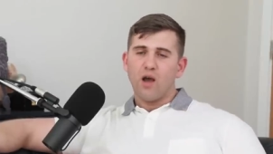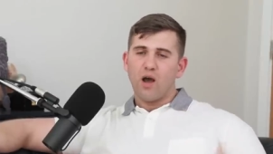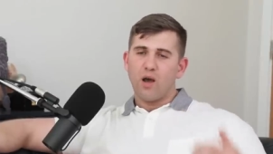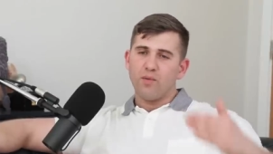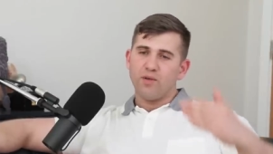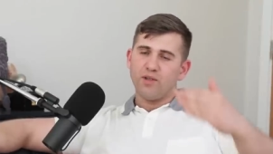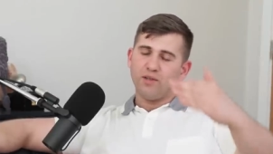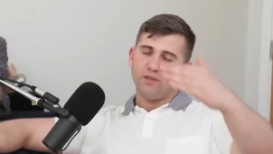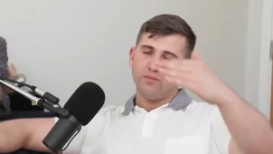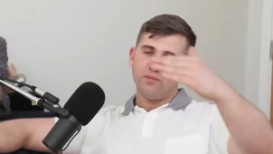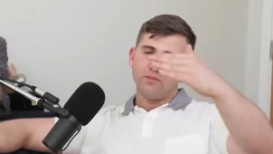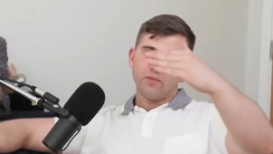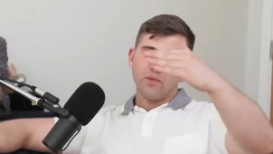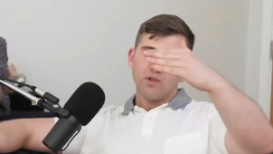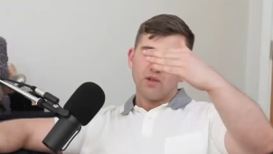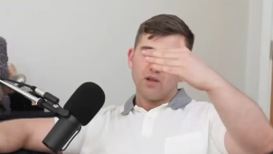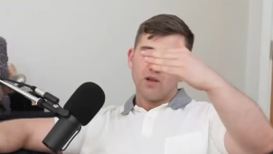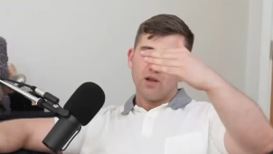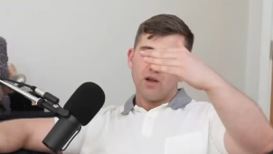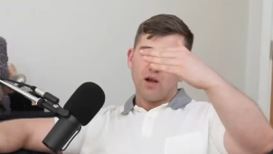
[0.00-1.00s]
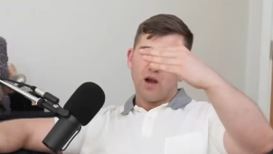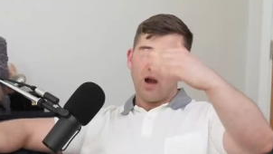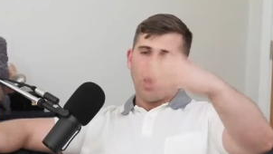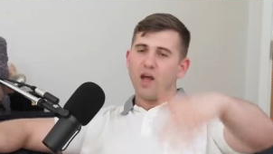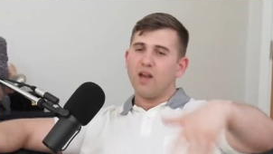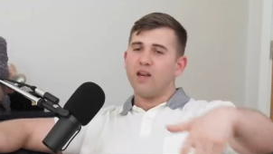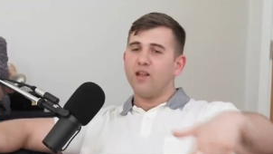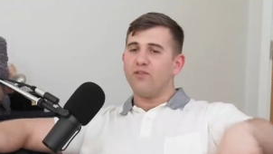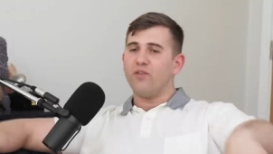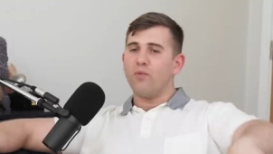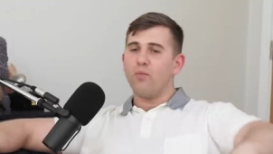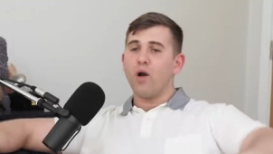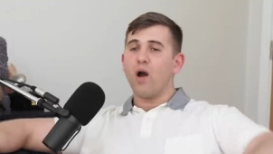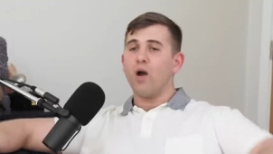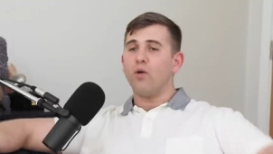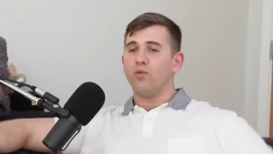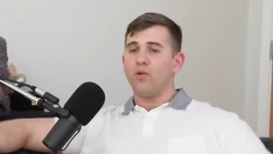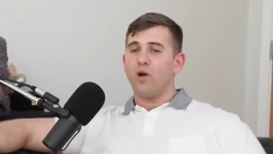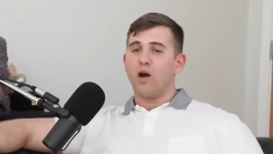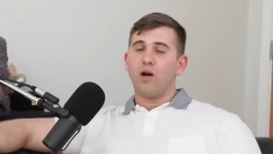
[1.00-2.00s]
I mean, I live a
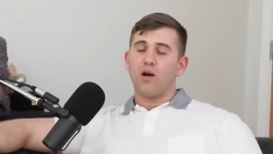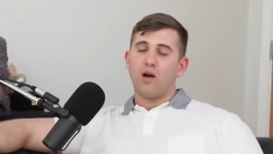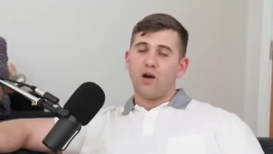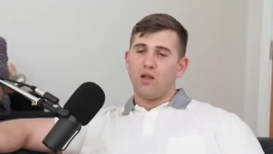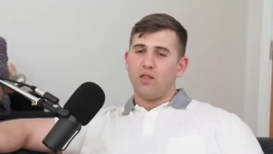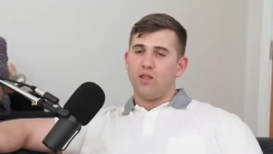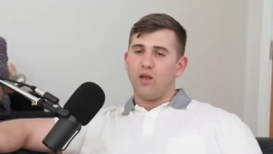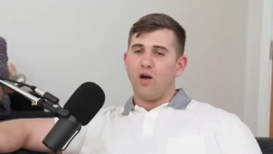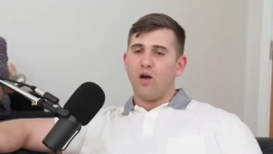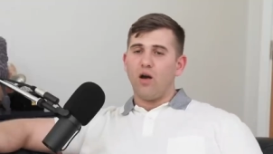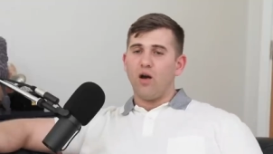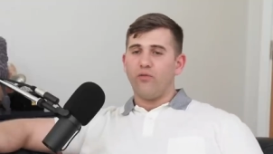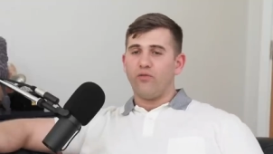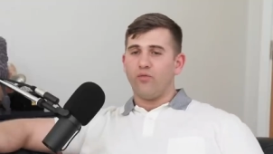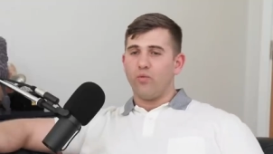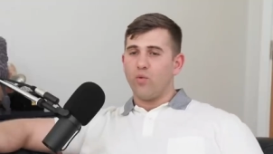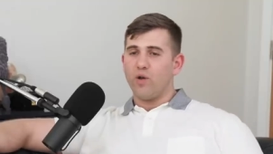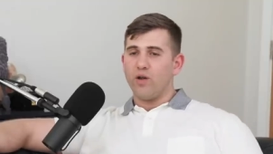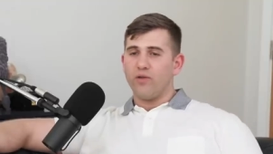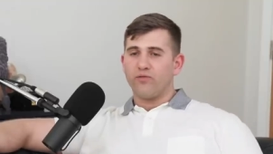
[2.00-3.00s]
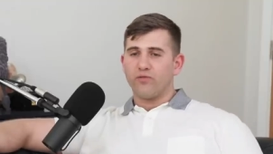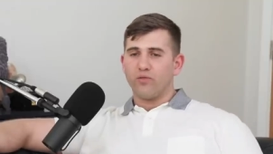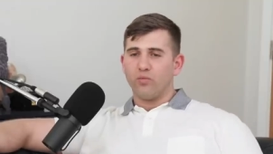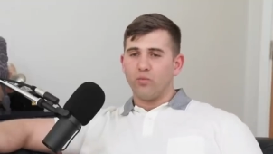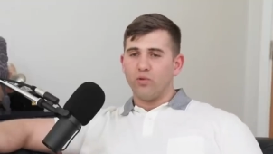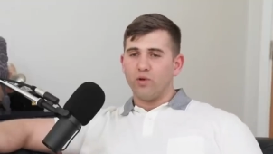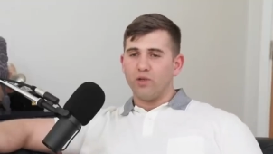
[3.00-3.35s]
mile and a half away from